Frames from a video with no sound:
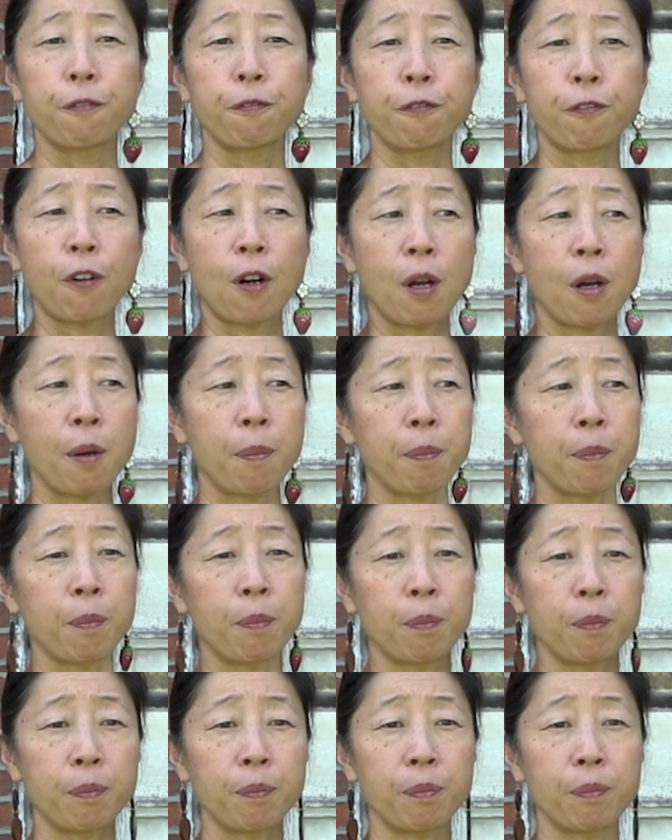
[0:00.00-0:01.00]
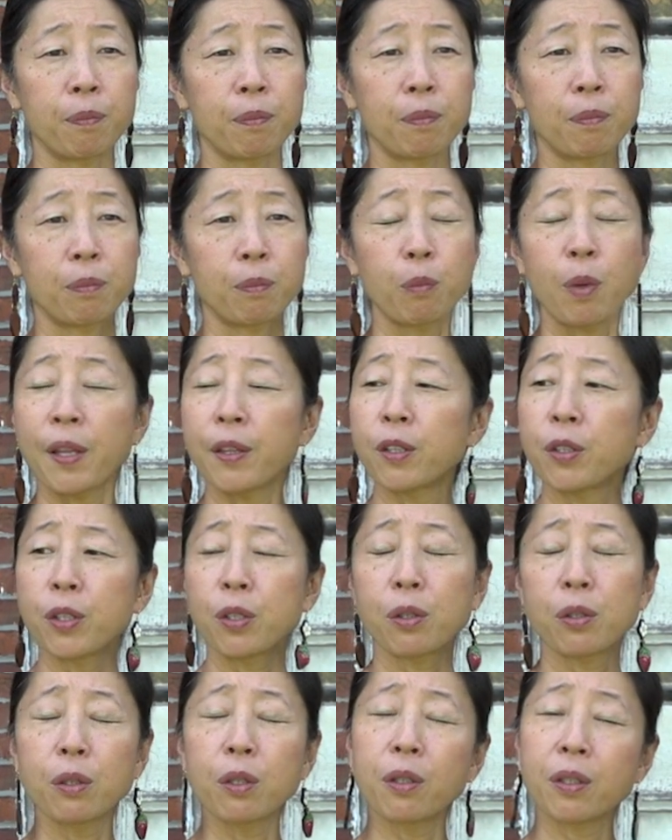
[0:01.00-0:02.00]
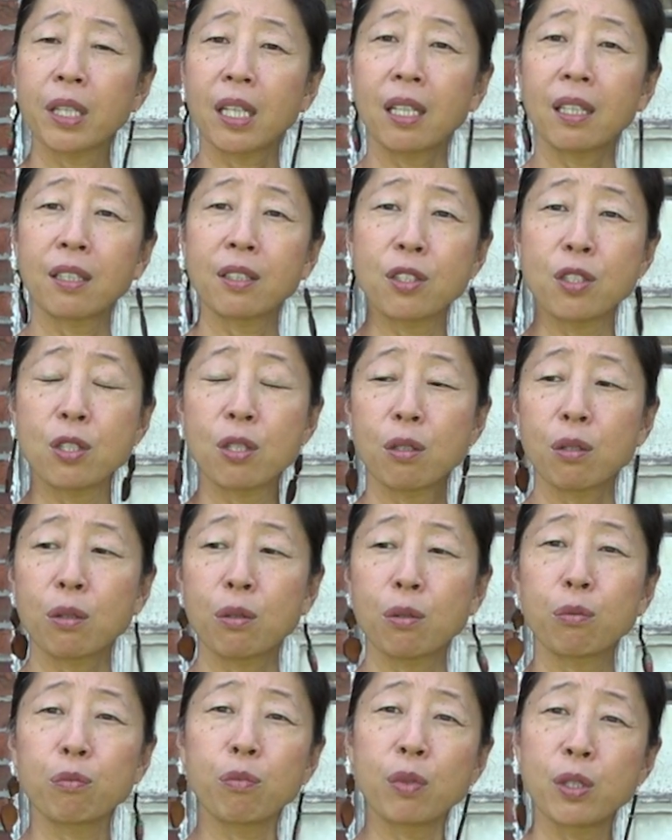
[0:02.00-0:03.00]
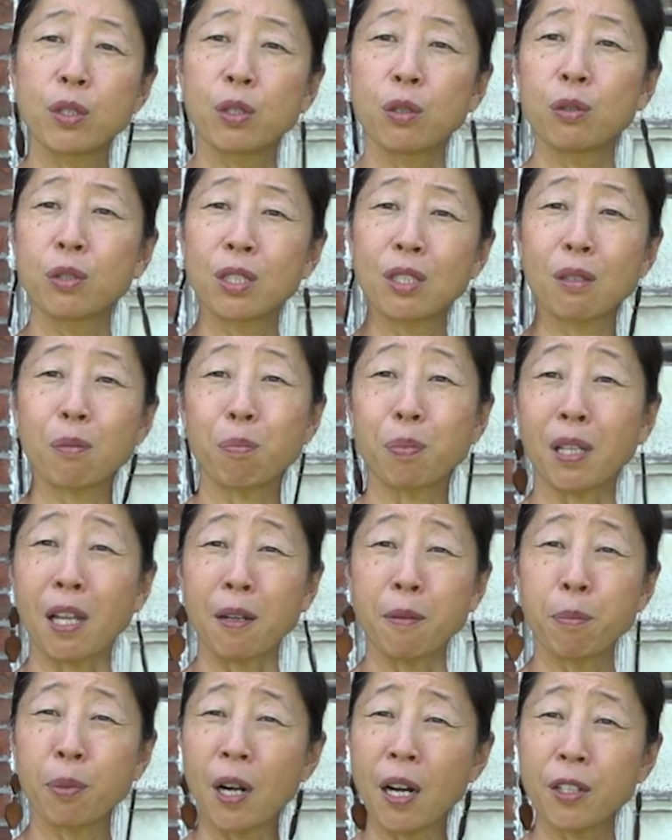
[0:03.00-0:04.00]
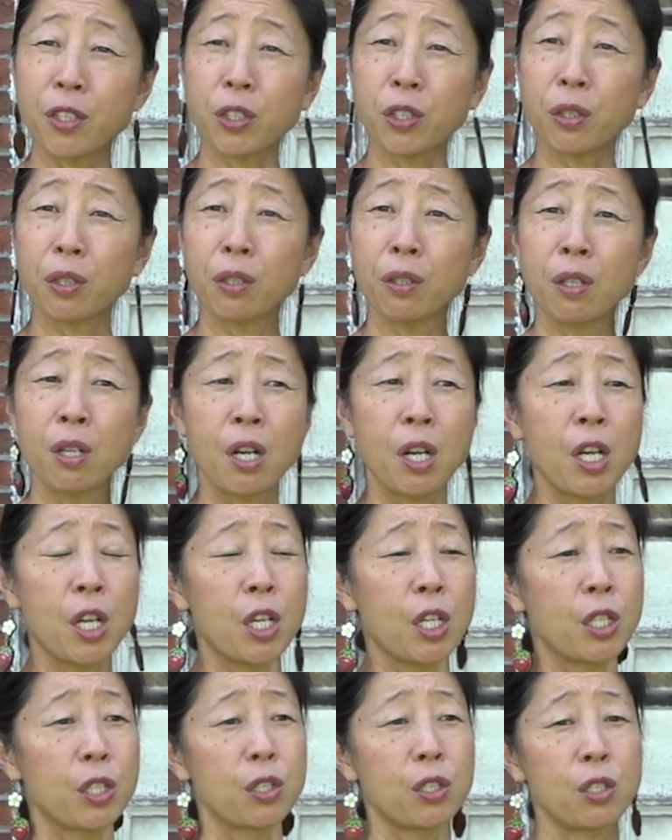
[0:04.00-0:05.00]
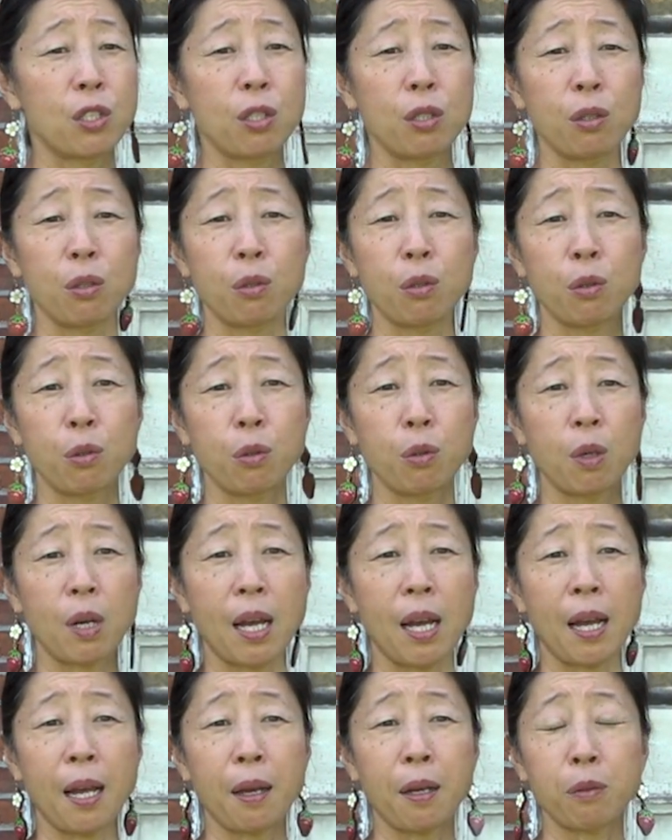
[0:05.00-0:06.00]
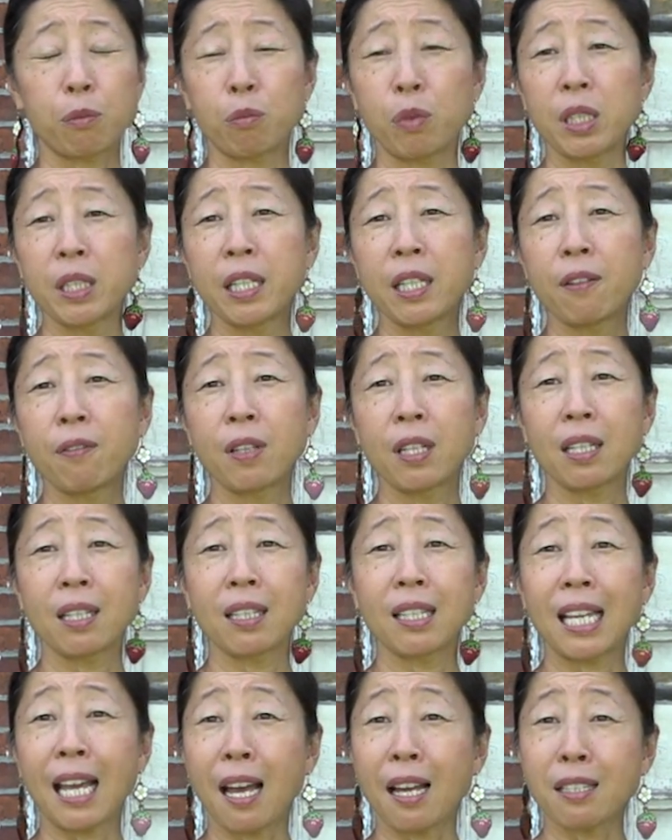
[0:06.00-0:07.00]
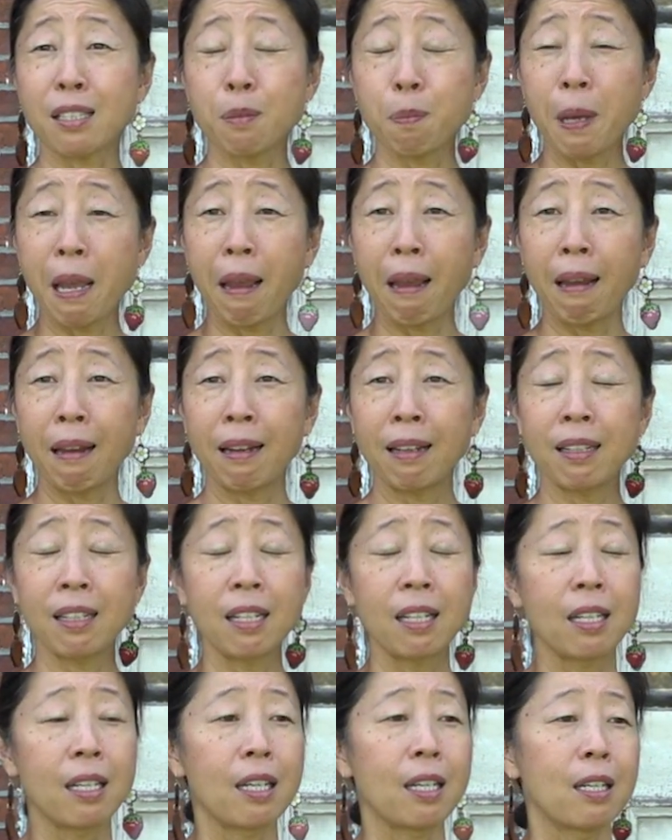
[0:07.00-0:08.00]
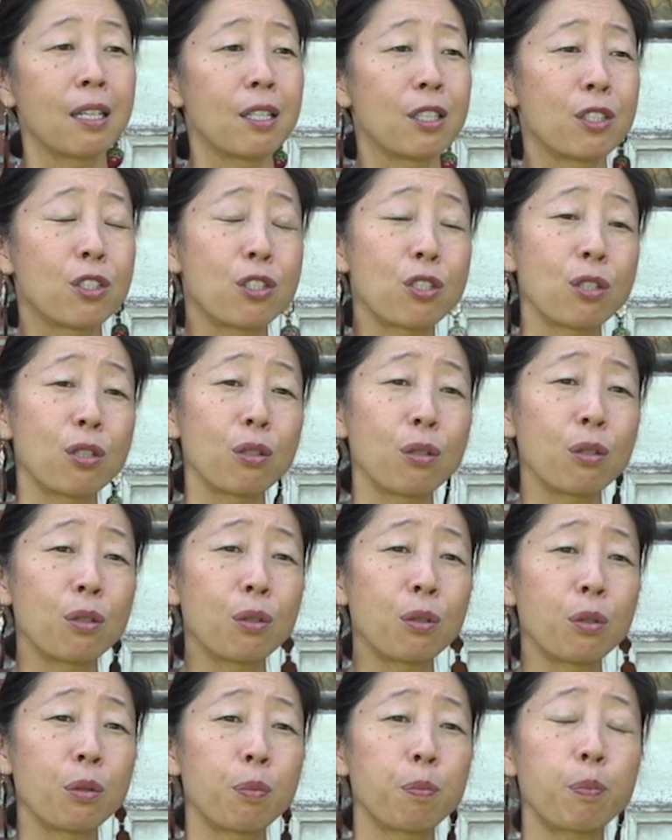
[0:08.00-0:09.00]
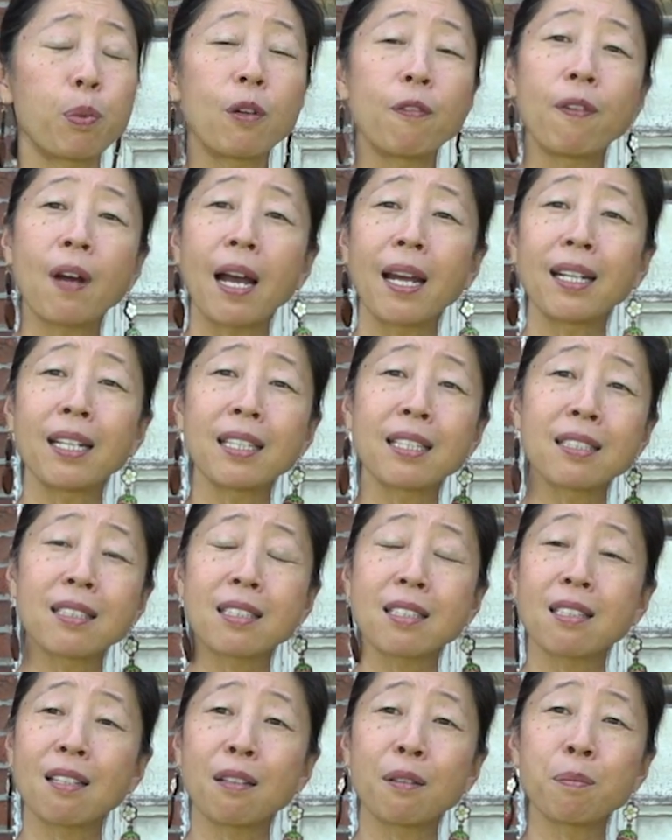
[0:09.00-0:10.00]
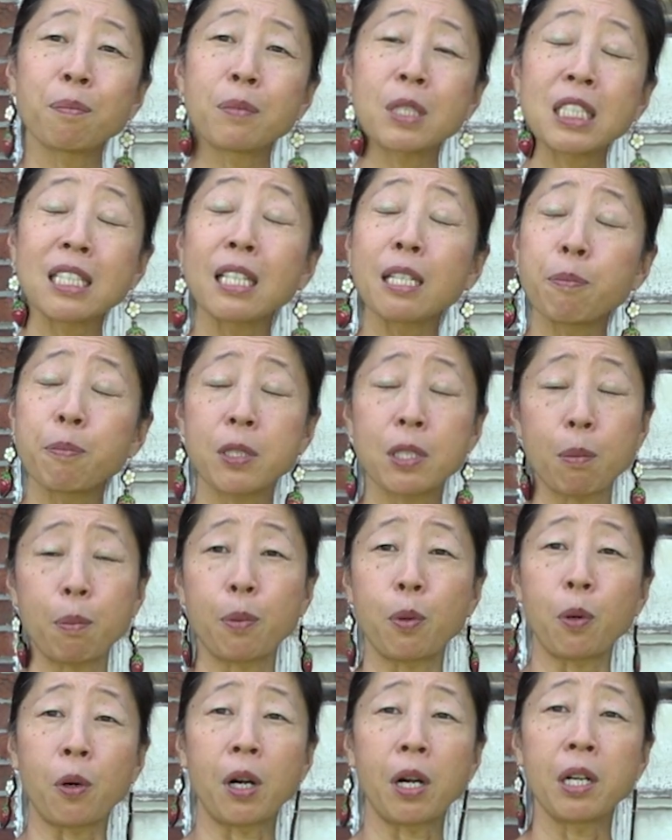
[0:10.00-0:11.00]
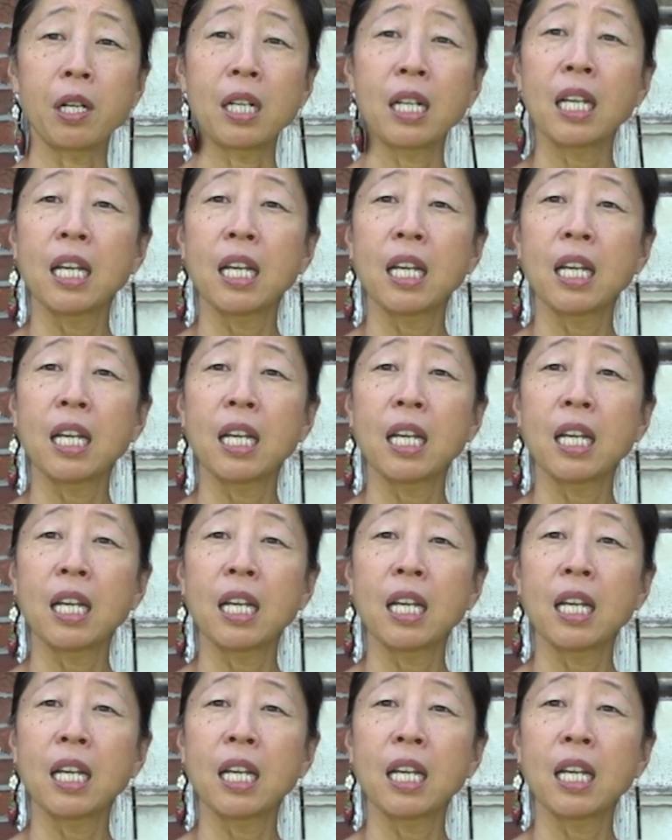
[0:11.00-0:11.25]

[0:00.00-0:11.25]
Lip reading: from whether you're looking to reduce your blood pressure, to relieving gas pain, to providing some sleep support.